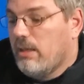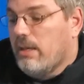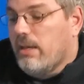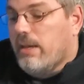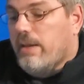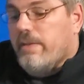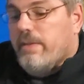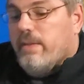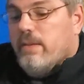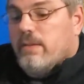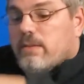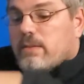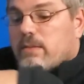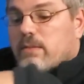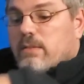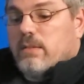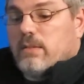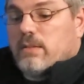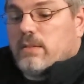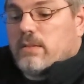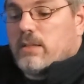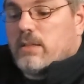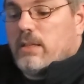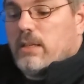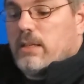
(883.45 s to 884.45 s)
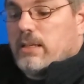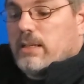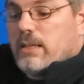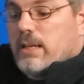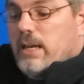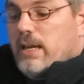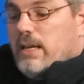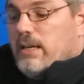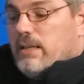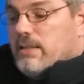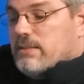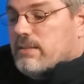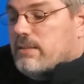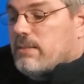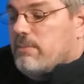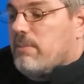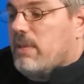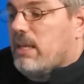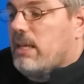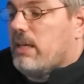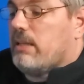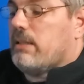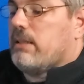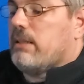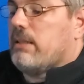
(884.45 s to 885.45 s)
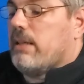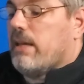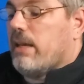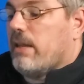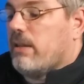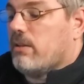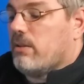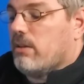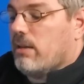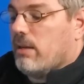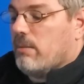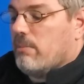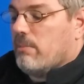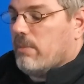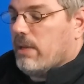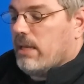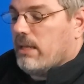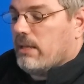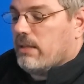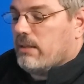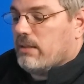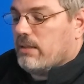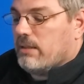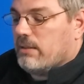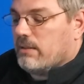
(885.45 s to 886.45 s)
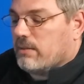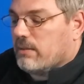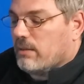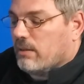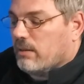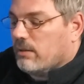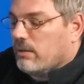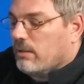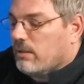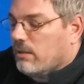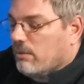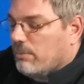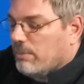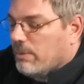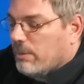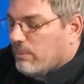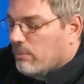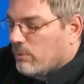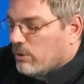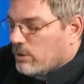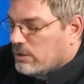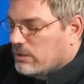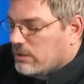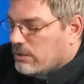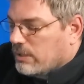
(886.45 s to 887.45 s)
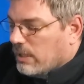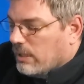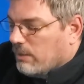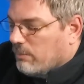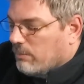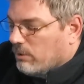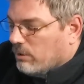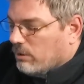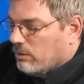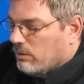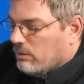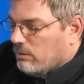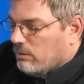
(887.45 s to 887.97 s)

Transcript: and this is just going to kind of cement it together and make this a little bit more stable.